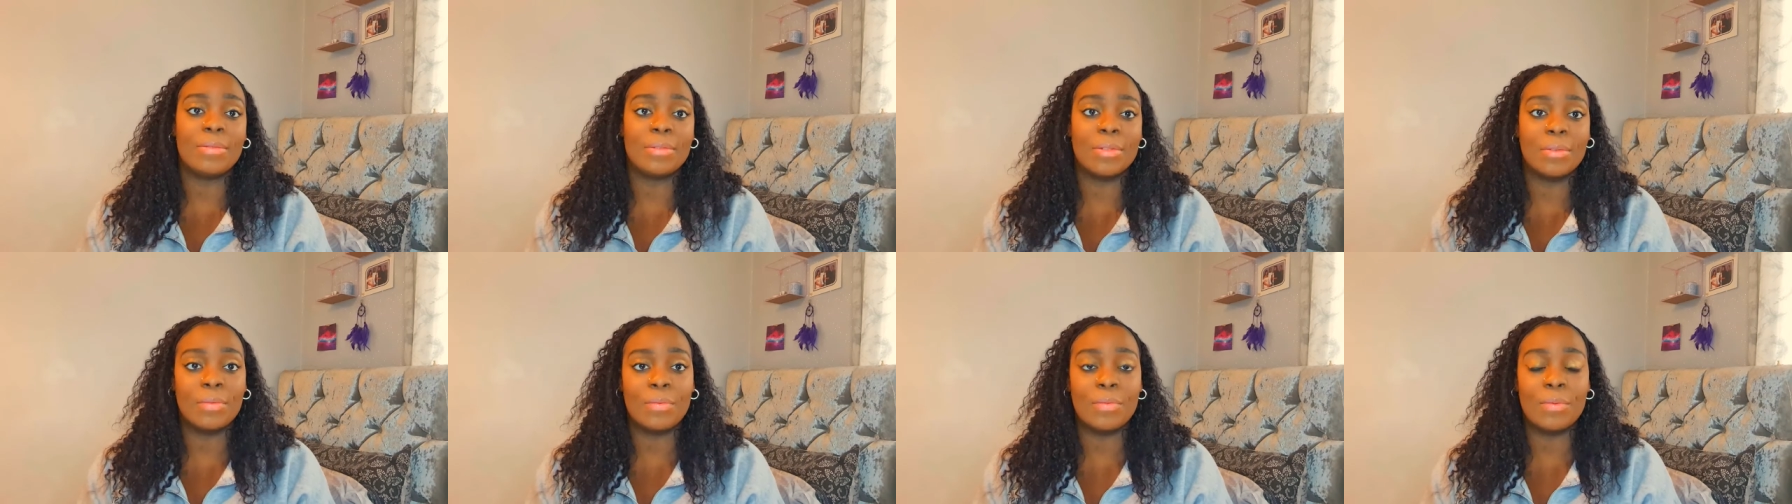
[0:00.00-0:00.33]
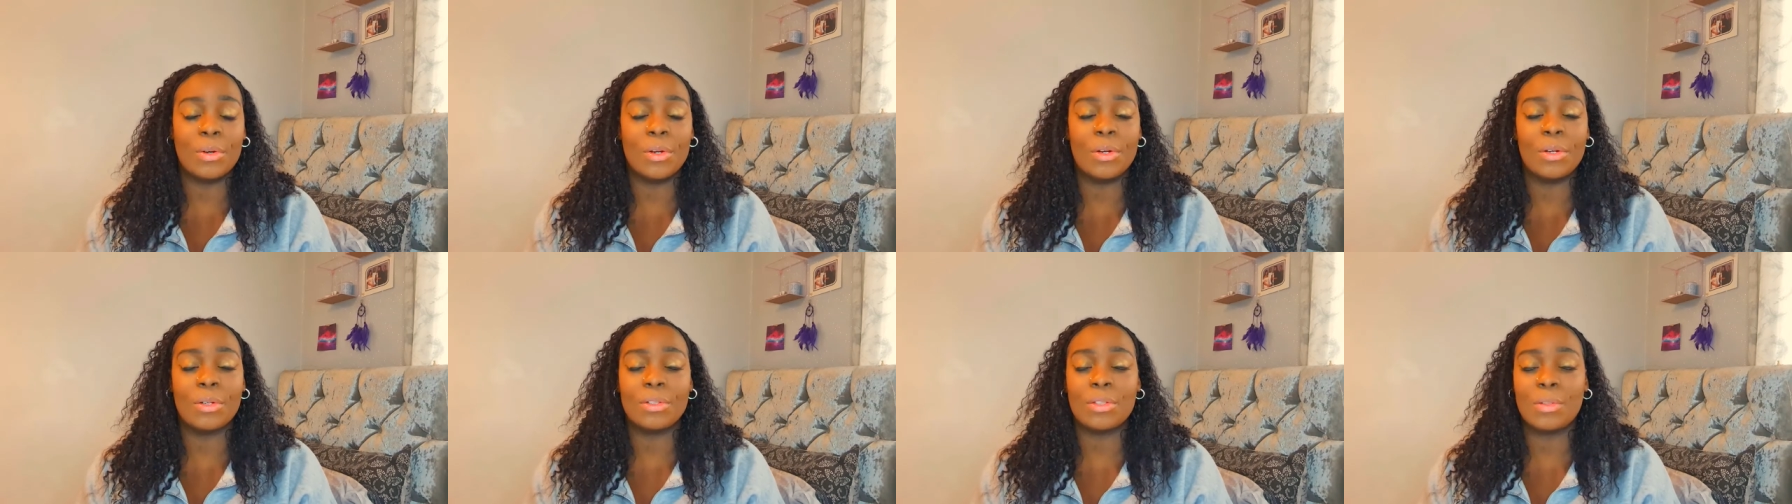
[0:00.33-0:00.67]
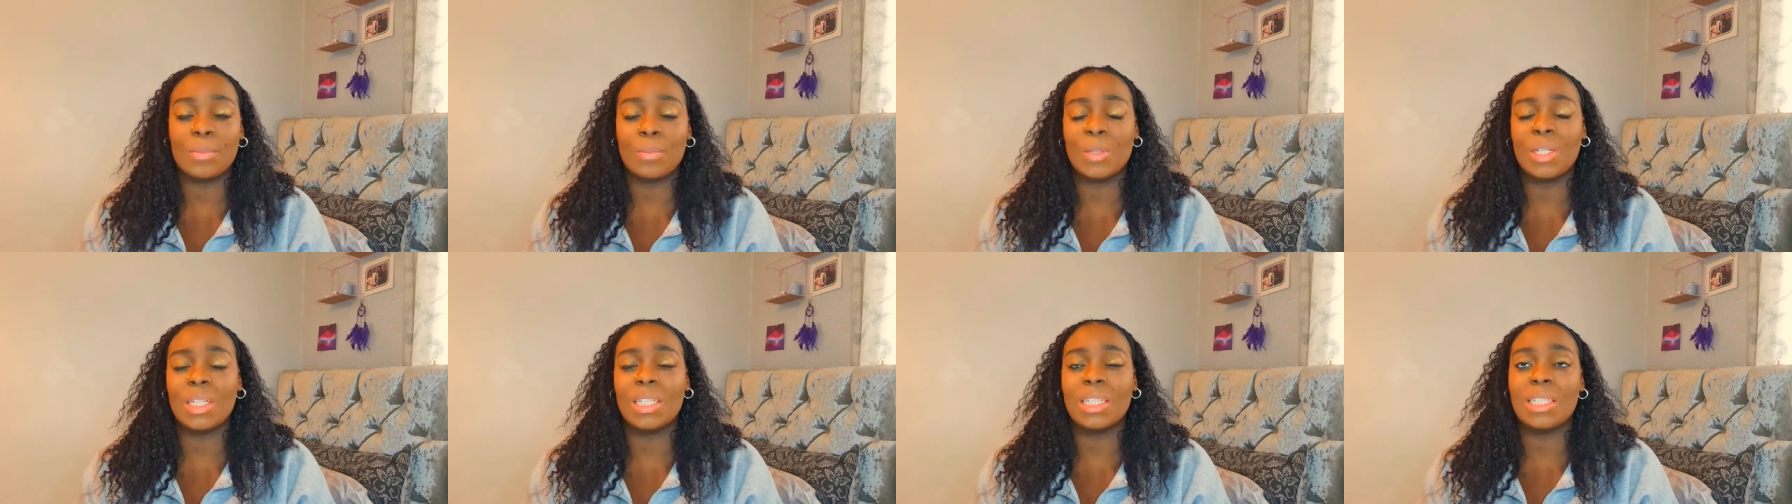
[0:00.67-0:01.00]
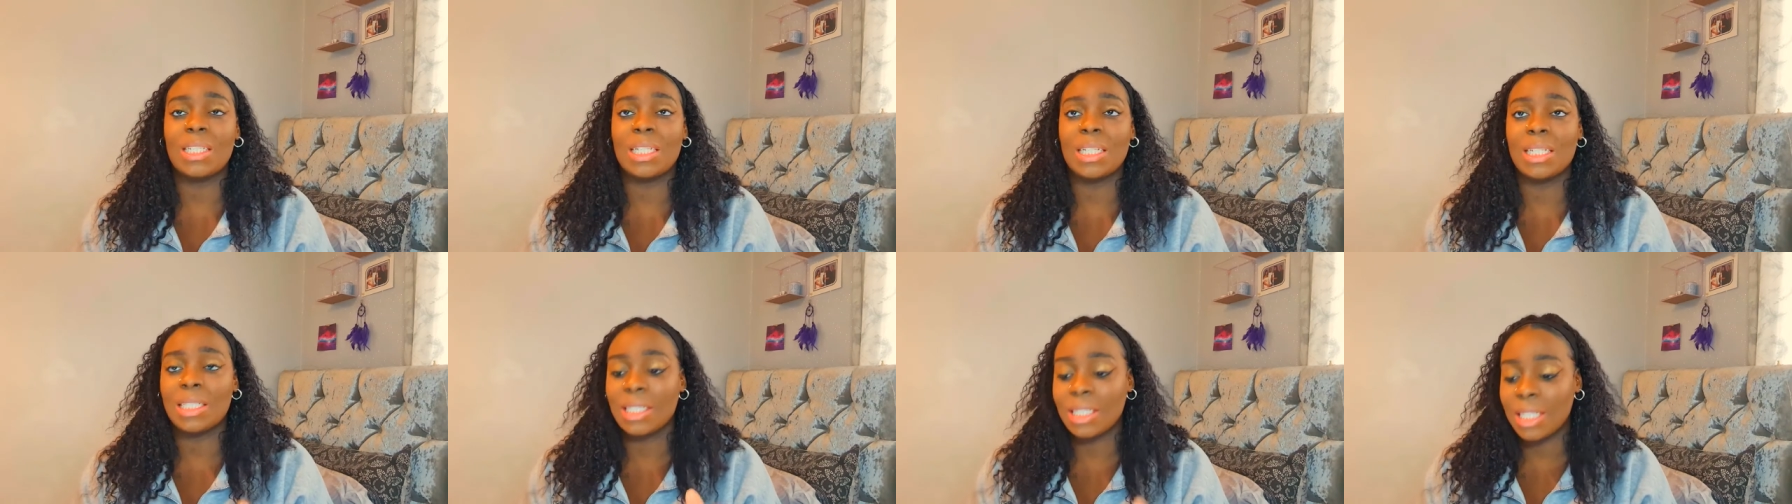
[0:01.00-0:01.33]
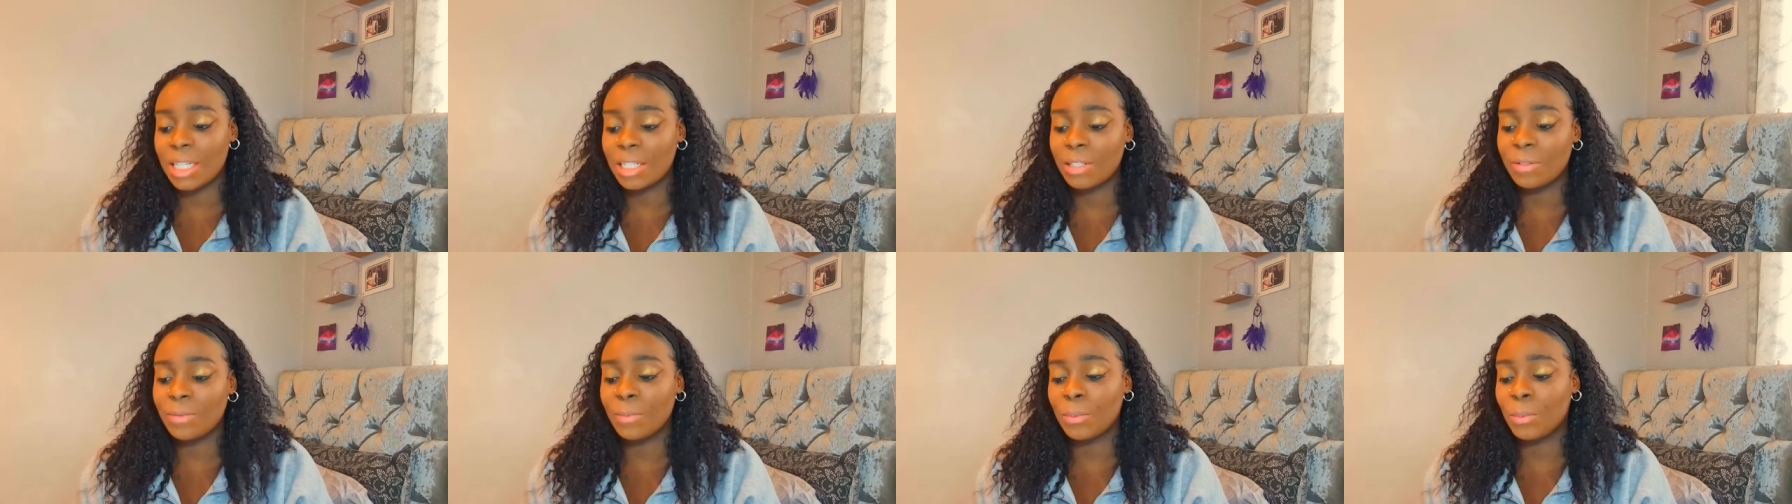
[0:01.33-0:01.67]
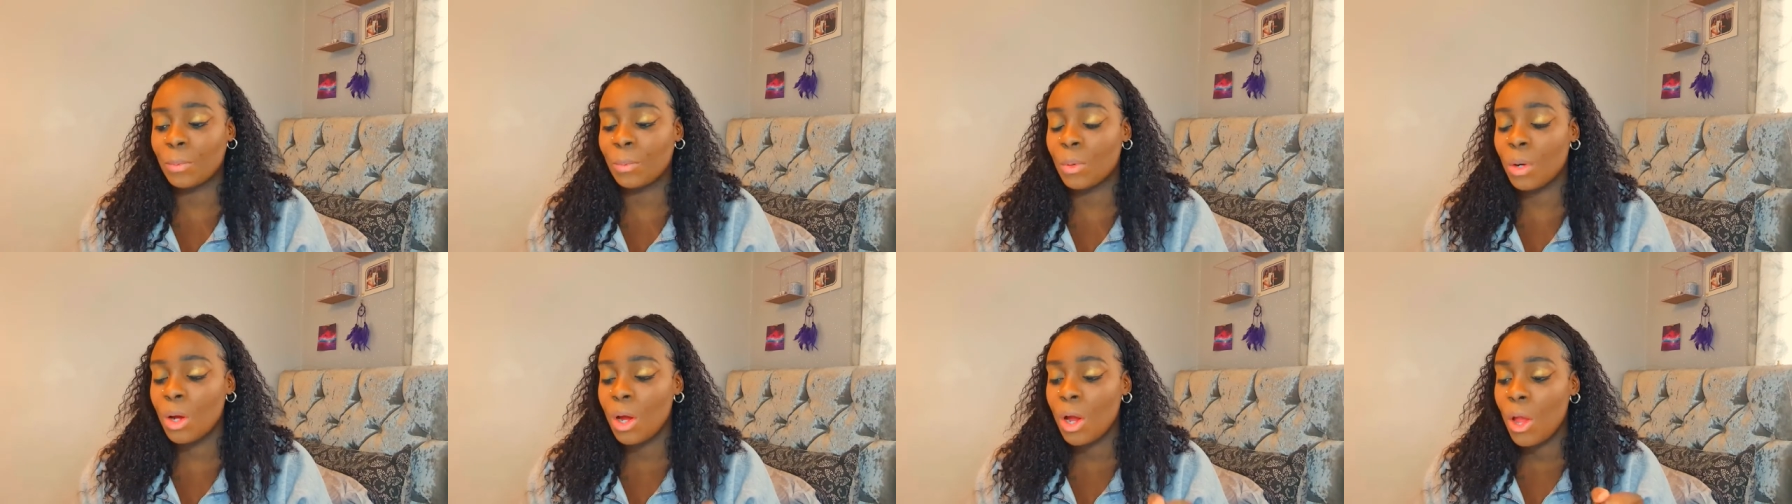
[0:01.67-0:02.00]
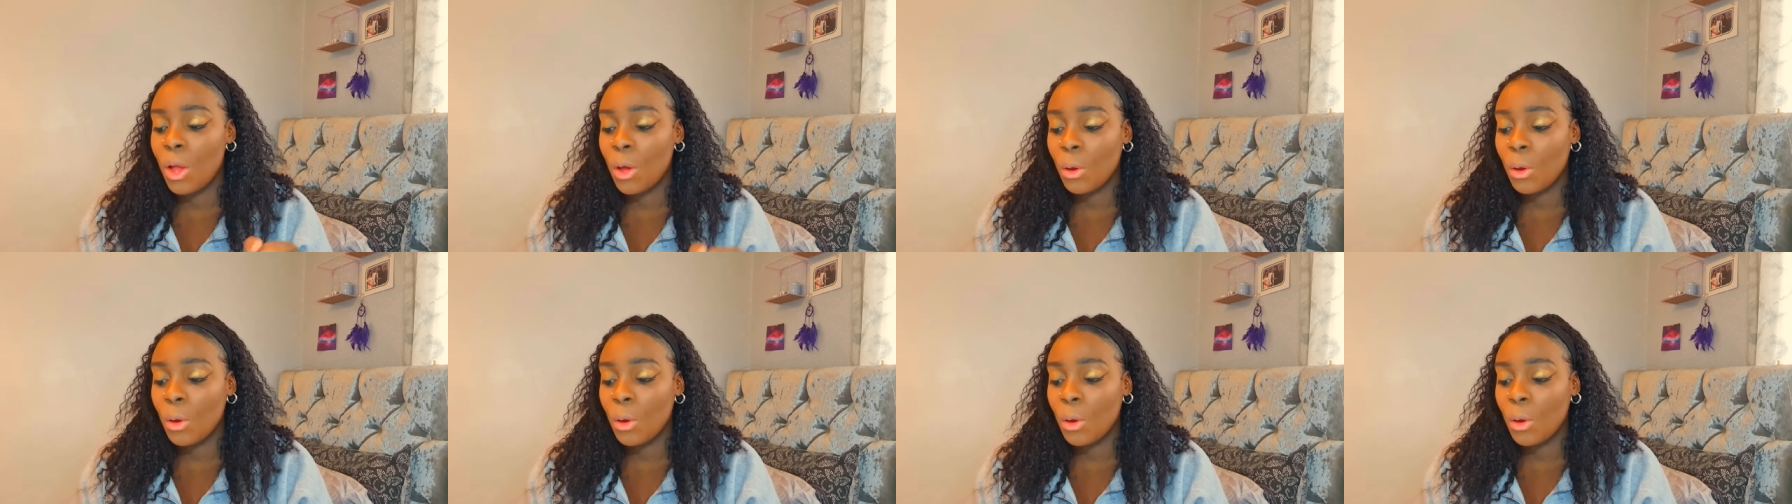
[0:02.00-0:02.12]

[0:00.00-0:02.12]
to follow to be a successful